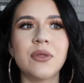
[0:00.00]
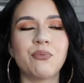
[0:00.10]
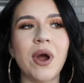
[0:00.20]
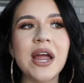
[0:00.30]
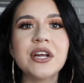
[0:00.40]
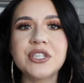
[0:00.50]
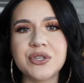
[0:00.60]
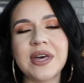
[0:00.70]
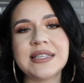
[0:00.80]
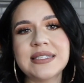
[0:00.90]
Prior
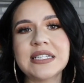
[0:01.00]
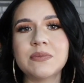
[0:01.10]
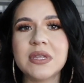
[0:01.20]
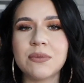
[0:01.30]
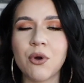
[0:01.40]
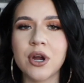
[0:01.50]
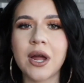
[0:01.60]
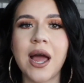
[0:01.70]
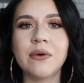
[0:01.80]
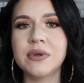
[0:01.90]
to that 6-month
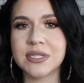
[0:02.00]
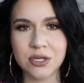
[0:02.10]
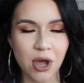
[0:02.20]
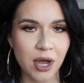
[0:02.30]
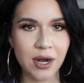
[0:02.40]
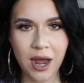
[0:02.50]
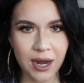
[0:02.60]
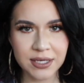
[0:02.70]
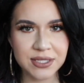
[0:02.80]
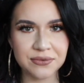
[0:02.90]
mark, I was not
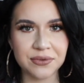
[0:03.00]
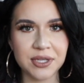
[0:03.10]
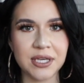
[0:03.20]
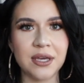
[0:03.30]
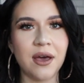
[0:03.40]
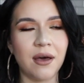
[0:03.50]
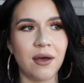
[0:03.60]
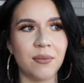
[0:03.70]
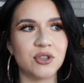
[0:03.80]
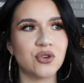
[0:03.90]
actively
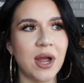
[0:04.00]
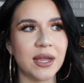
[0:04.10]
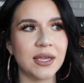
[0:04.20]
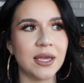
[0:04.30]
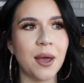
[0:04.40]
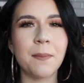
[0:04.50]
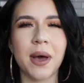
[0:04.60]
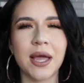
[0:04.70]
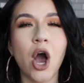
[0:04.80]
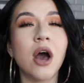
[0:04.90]
tracking
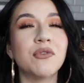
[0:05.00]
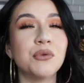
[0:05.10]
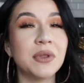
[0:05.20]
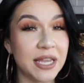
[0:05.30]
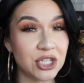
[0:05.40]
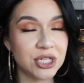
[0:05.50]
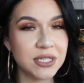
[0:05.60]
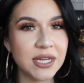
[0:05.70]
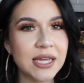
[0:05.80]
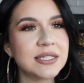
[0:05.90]
my
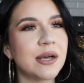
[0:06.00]
ovulation days.